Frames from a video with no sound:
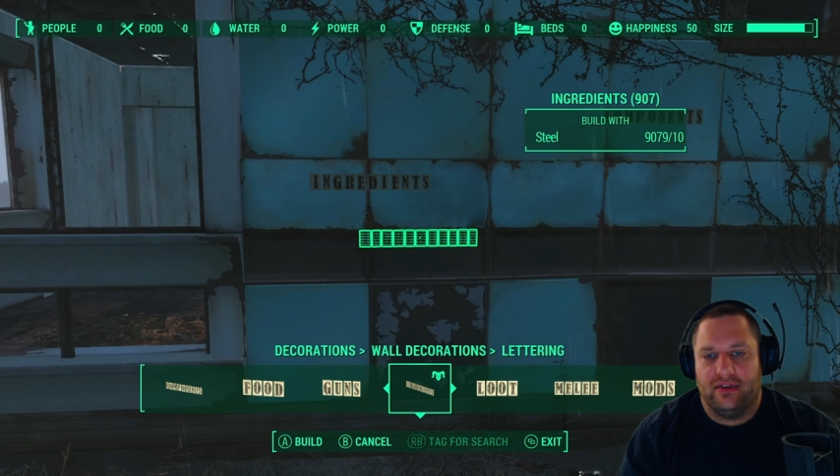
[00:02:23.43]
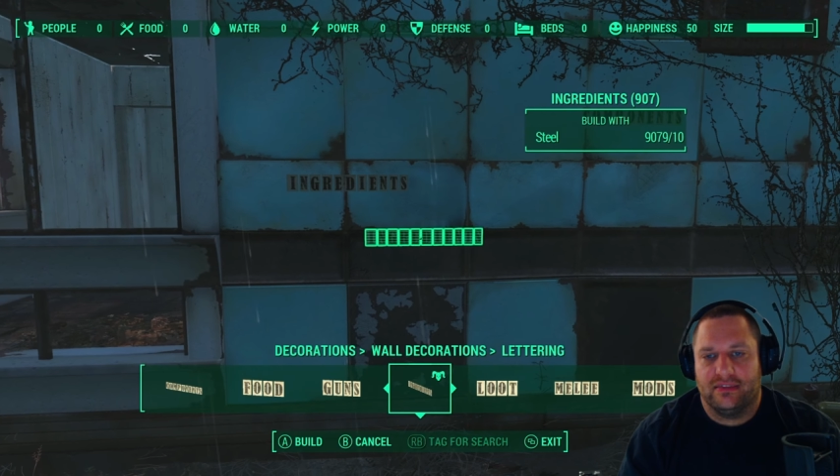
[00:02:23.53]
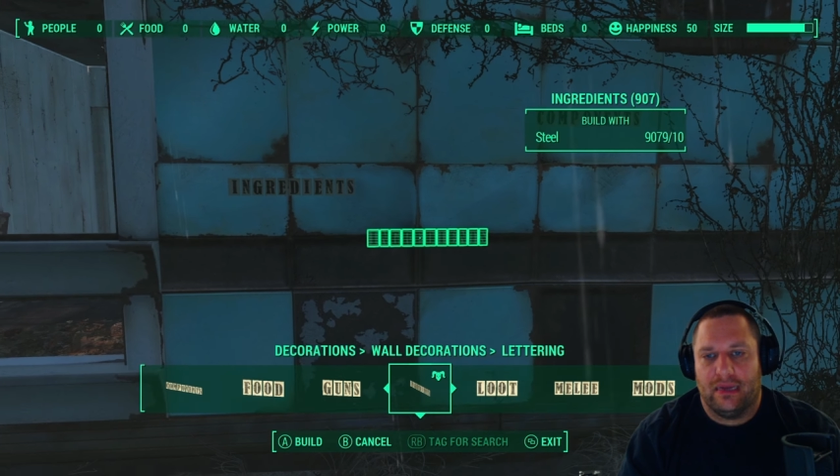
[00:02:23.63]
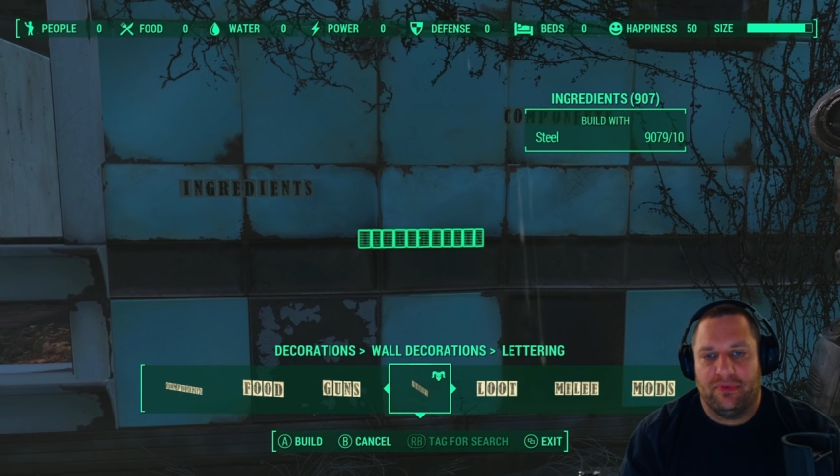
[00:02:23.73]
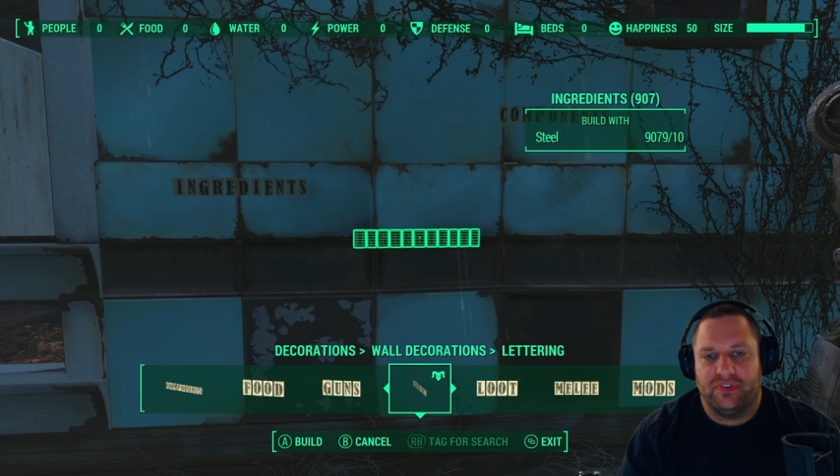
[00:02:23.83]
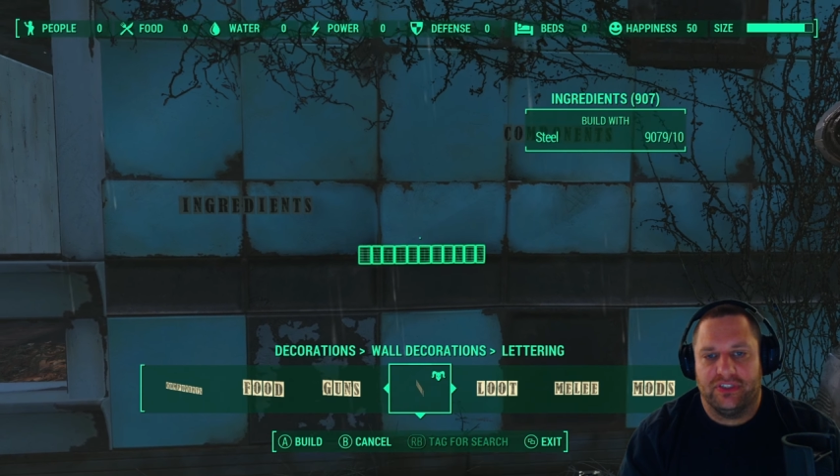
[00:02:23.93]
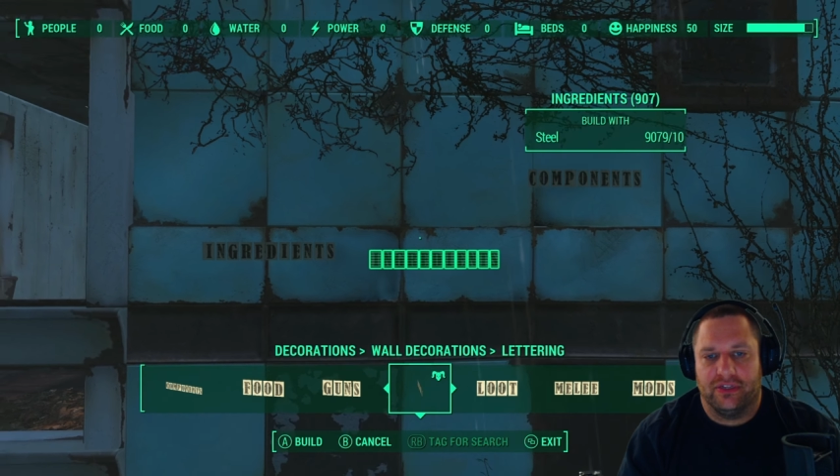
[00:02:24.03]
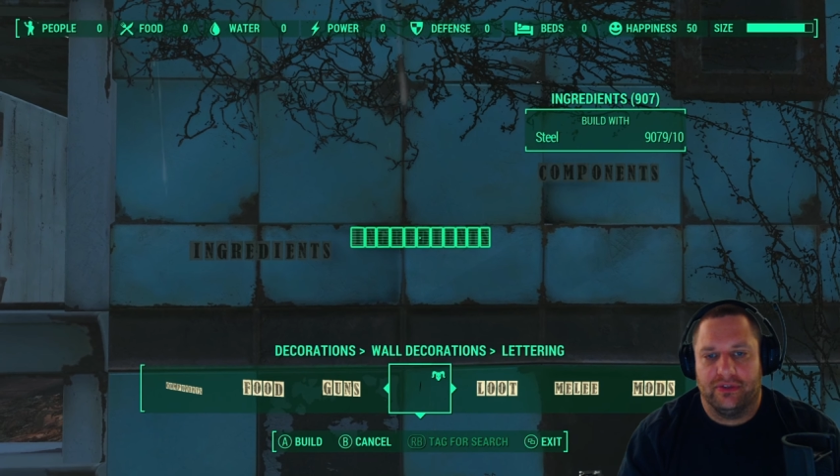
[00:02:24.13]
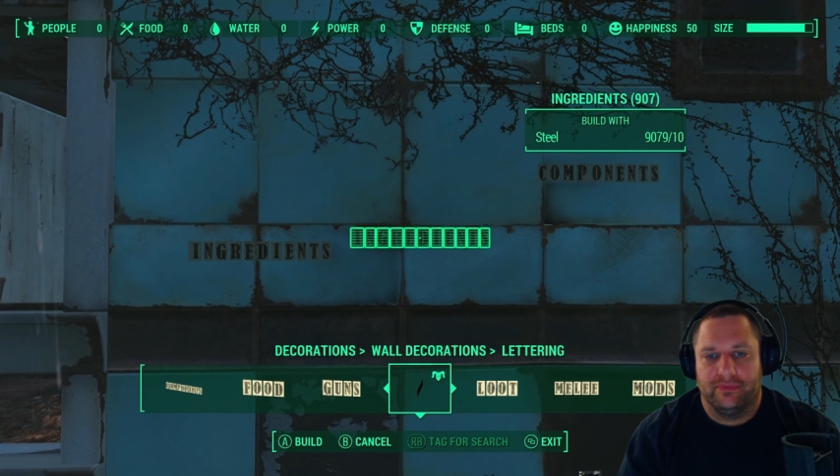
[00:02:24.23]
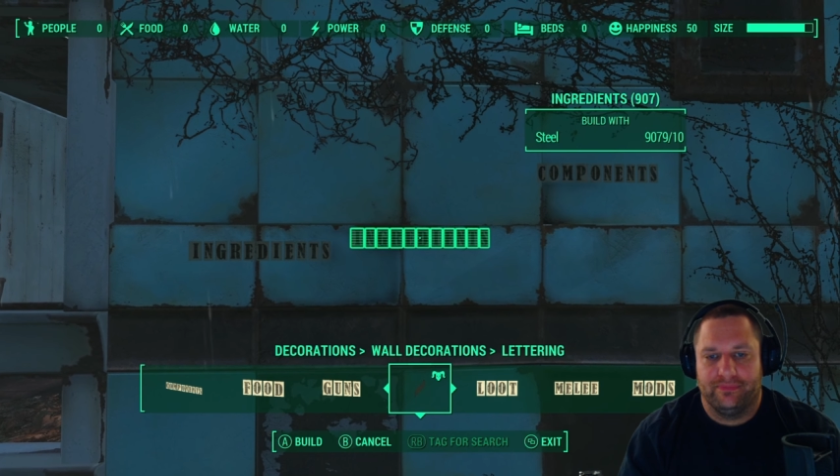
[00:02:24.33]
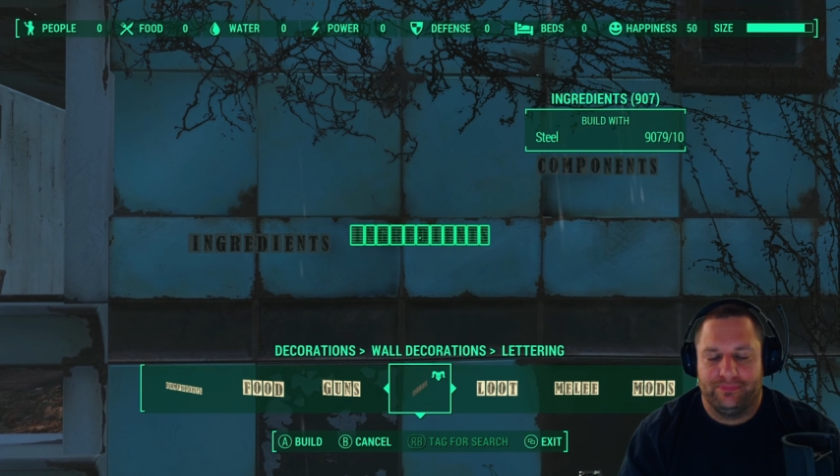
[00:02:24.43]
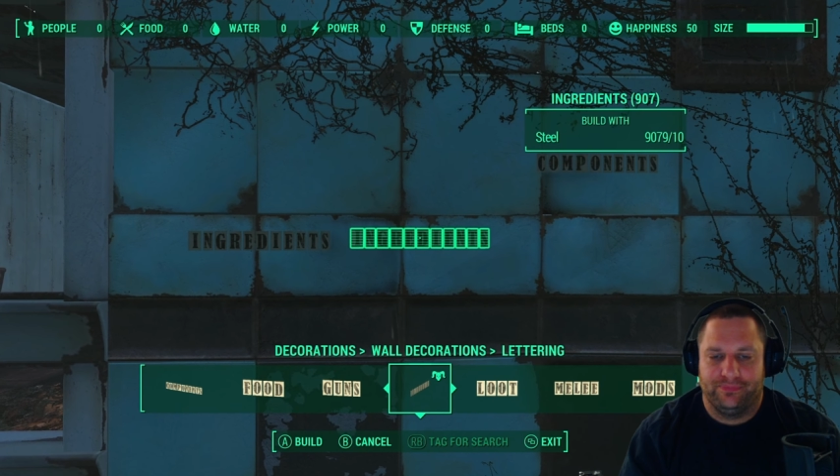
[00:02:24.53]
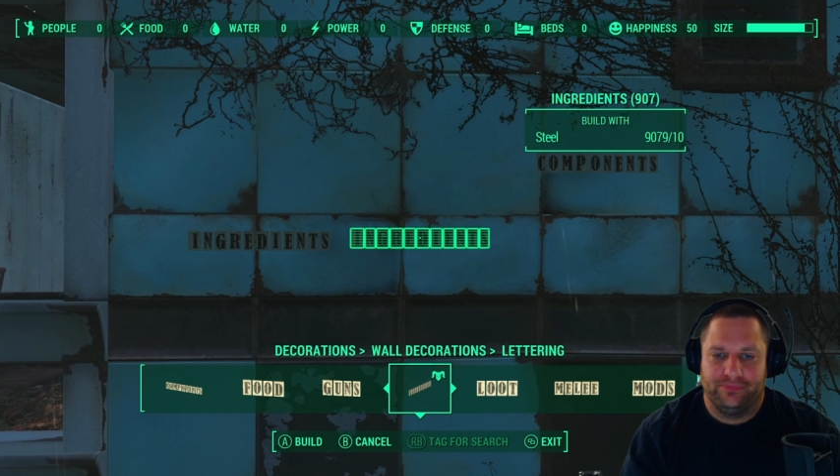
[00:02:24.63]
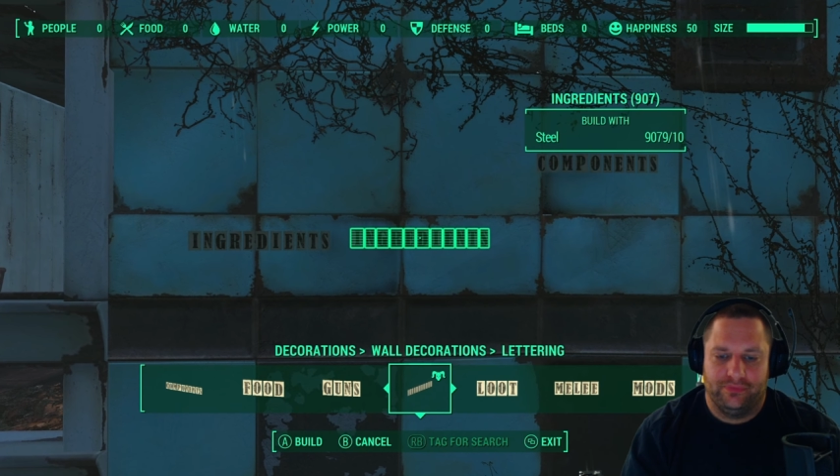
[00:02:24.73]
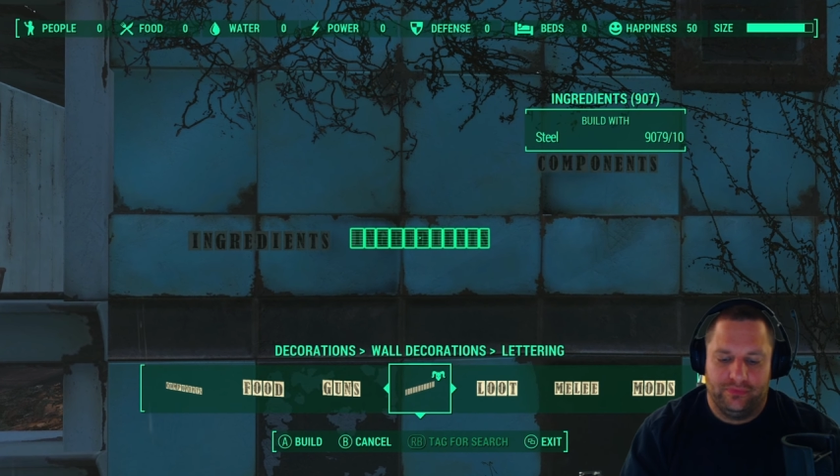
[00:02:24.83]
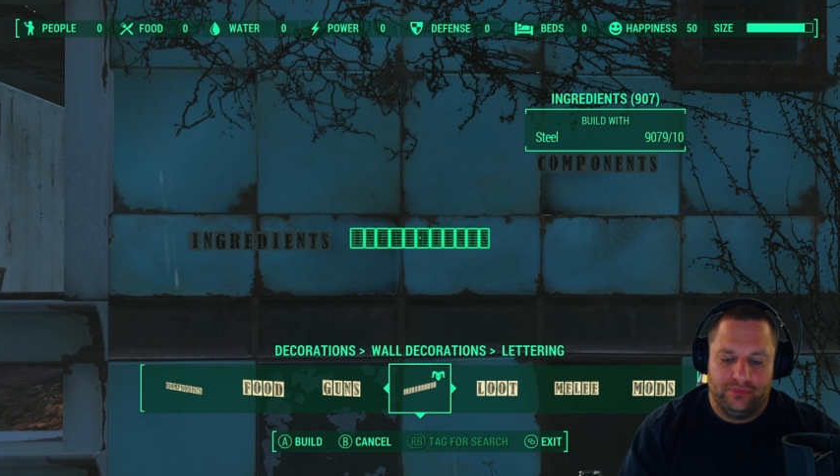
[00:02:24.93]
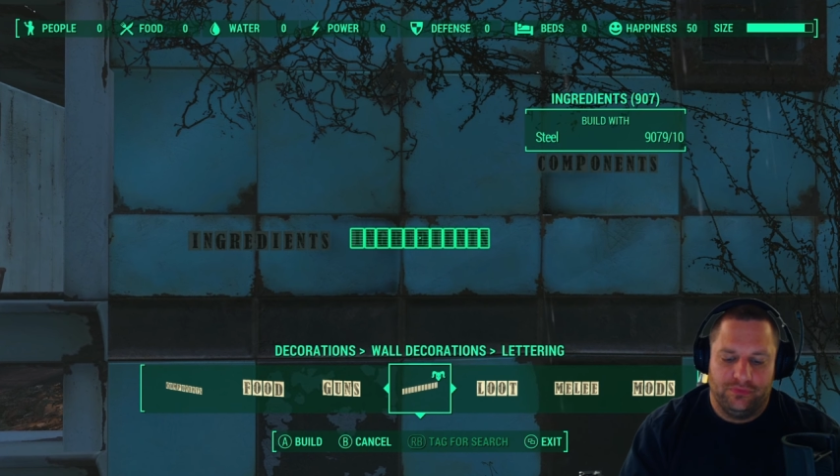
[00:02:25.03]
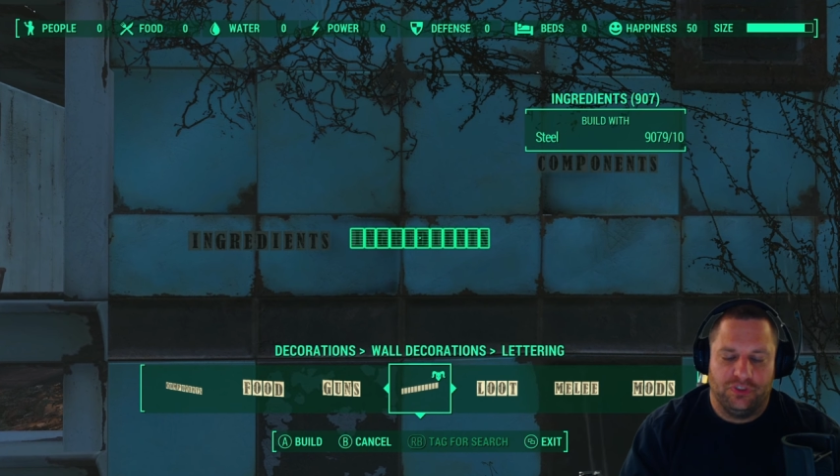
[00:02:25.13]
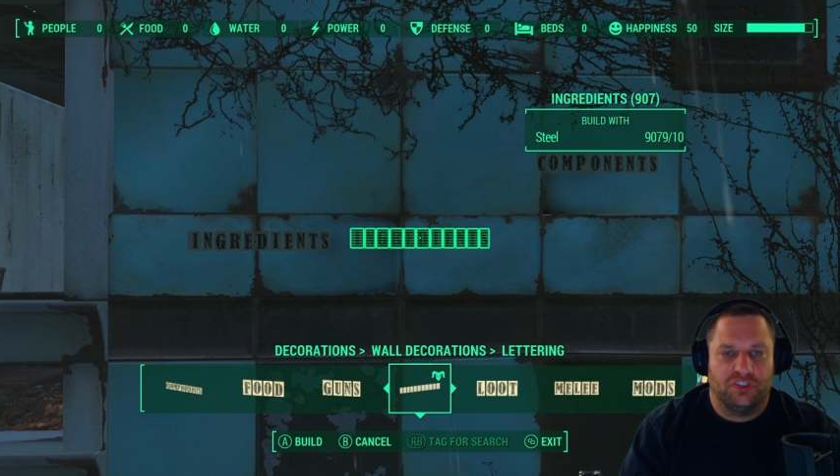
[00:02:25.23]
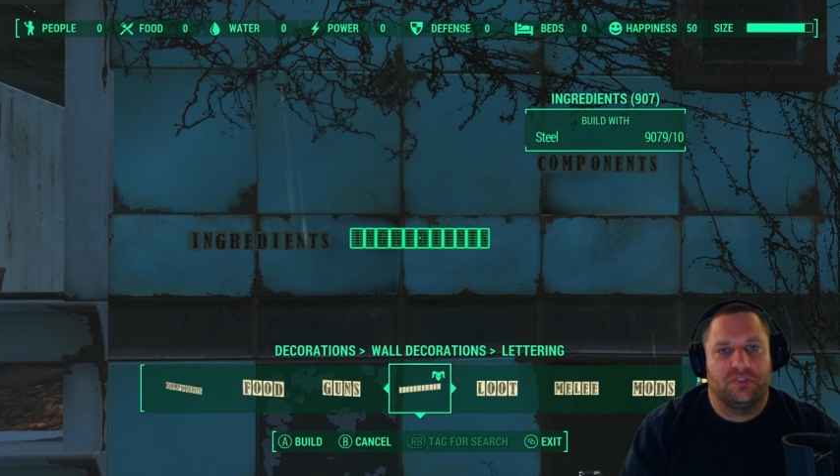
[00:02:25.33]
on top of each other.
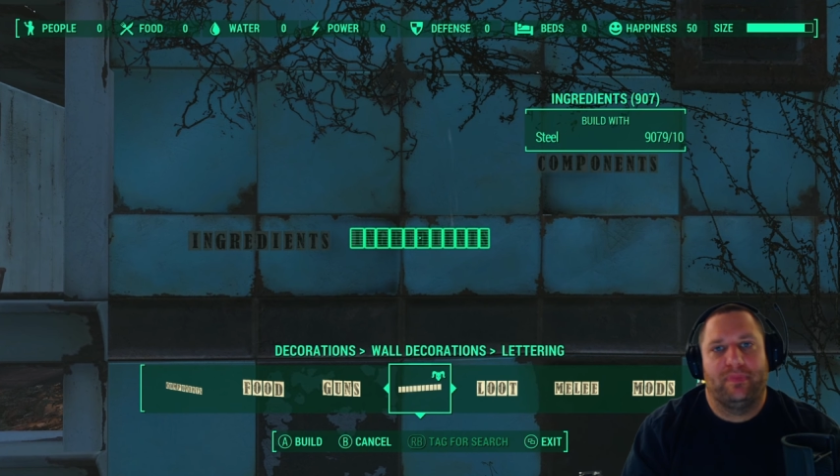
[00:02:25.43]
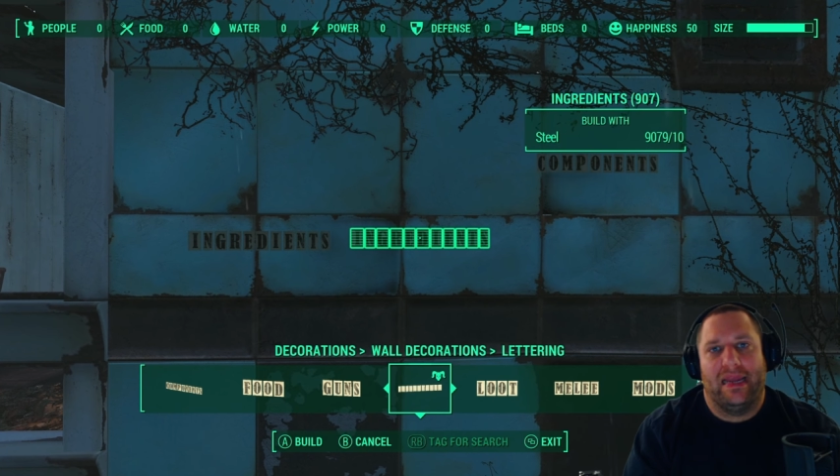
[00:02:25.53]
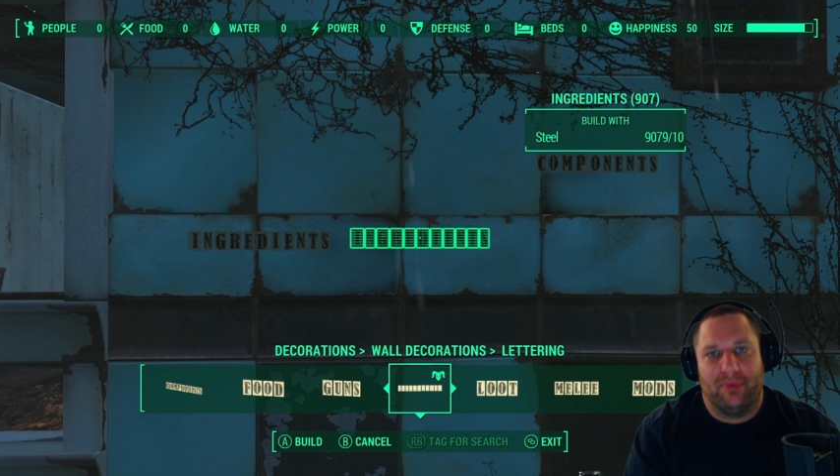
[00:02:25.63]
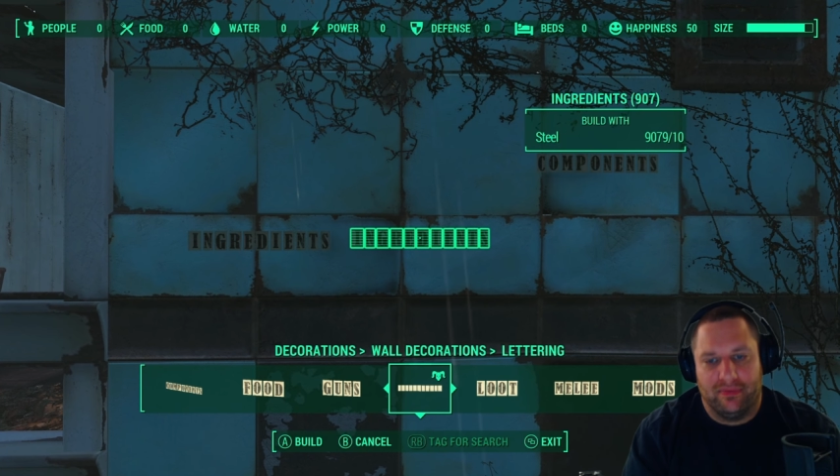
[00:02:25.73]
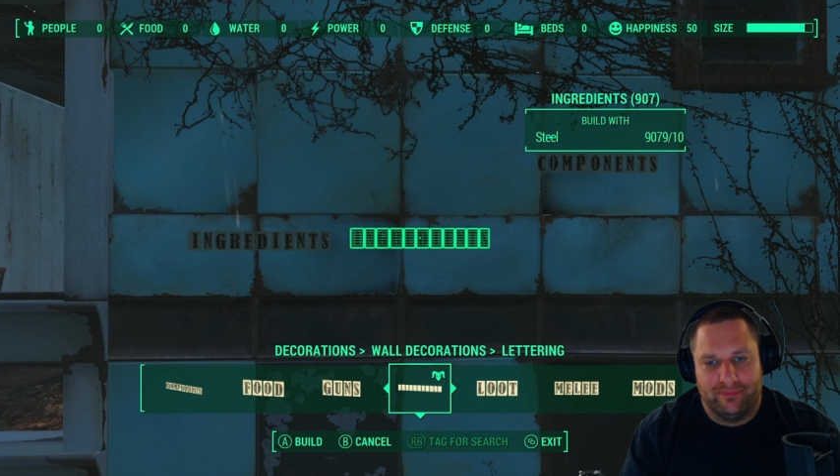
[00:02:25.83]
Just spam it.